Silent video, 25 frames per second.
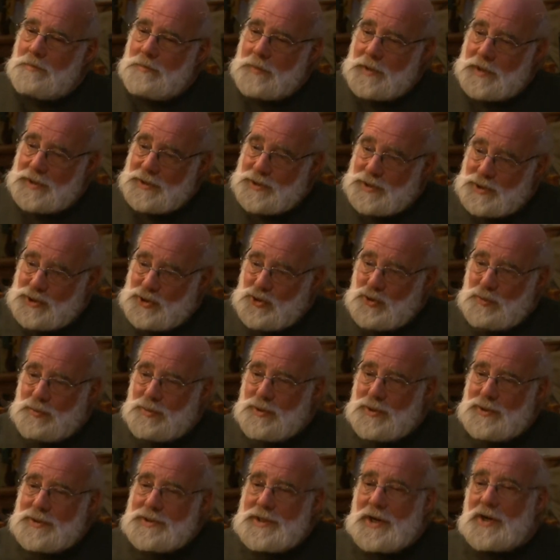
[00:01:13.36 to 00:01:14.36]

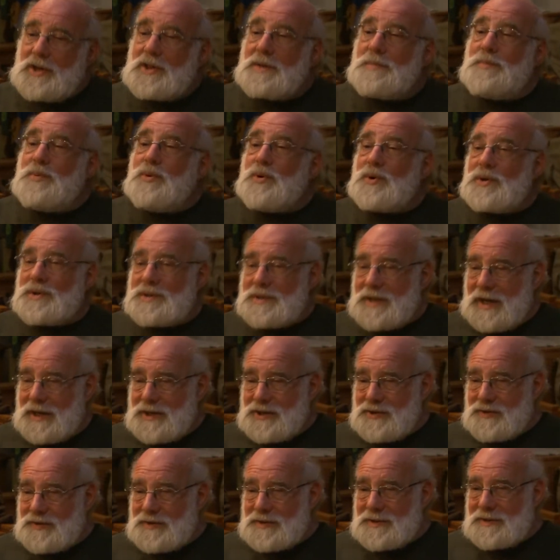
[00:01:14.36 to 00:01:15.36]
consumers are the poorest
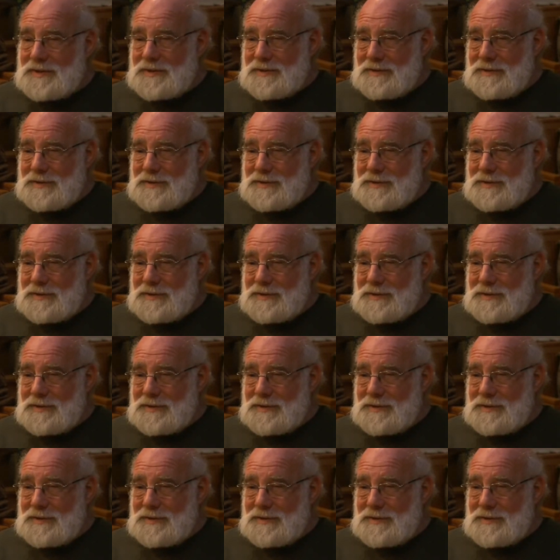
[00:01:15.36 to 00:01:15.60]
countries.